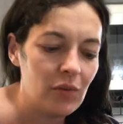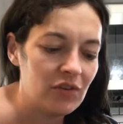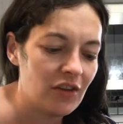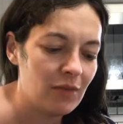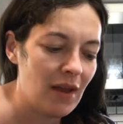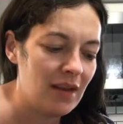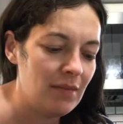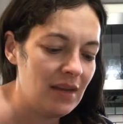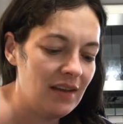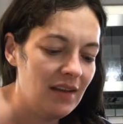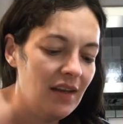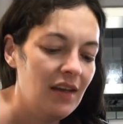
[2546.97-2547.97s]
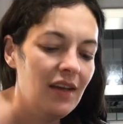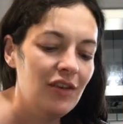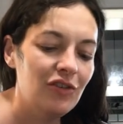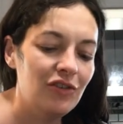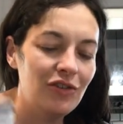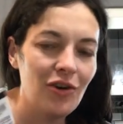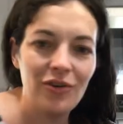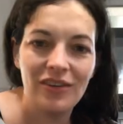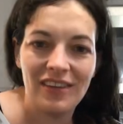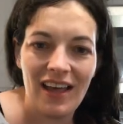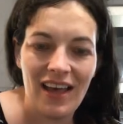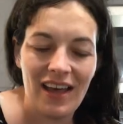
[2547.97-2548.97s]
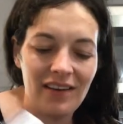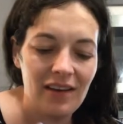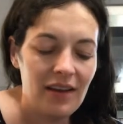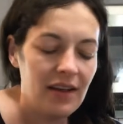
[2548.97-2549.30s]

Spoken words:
which has made me so sad.